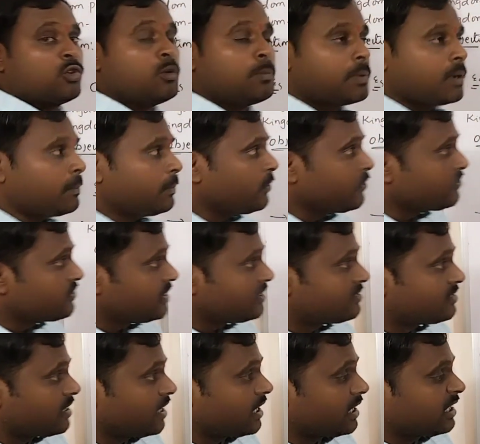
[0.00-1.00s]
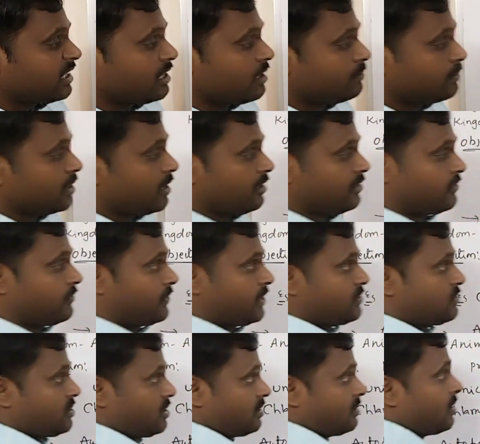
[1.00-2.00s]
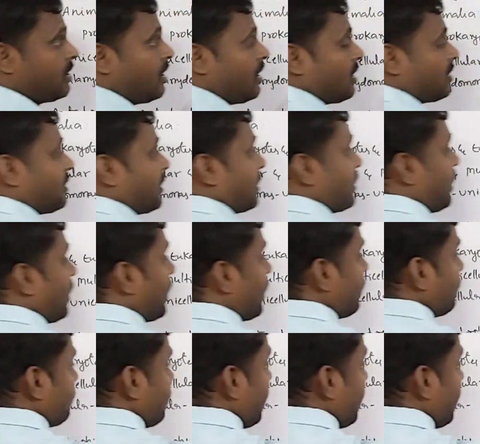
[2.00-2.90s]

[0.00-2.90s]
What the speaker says: Who proposed this three kingdom classification? The great